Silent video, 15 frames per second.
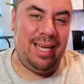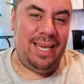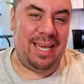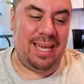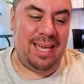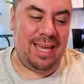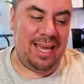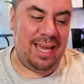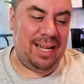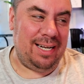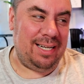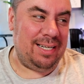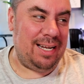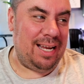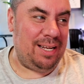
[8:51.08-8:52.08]

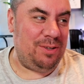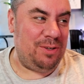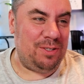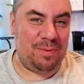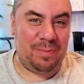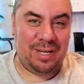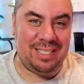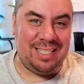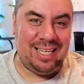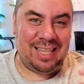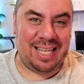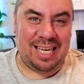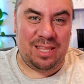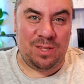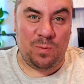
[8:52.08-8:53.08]
and I use it because I
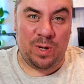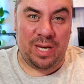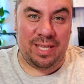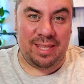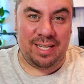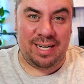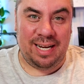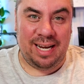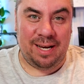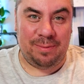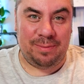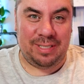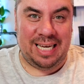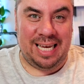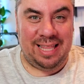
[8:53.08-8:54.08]
like the way that it
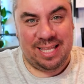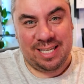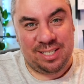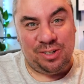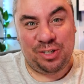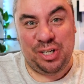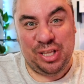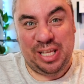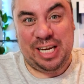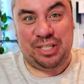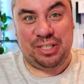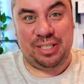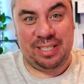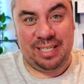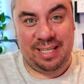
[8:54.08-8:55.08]
helps aid the
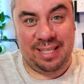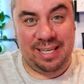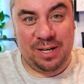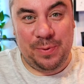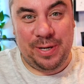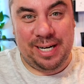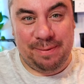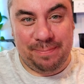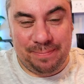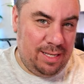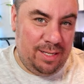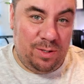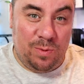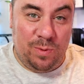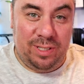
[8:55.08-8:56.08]
circulation in the aquarium.
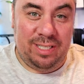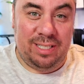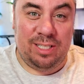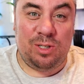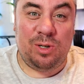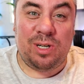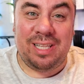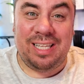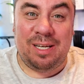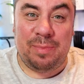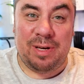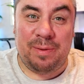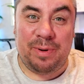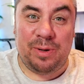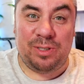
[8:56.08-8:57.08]
So I wanted to talk a little
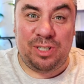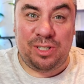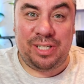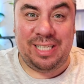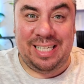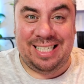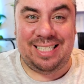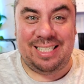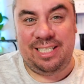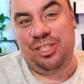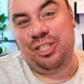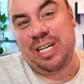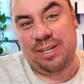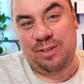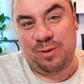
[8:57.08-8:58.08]
bit about circulation
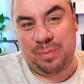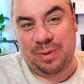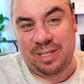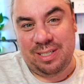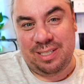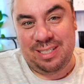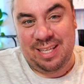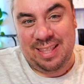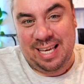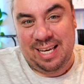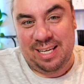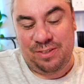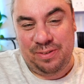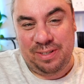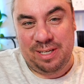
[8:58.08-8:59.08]
in general, because I
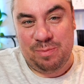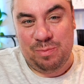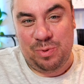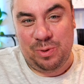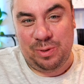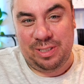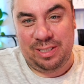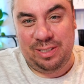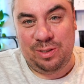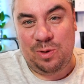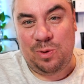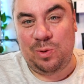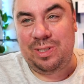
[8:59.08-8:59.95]
think it's really important. Not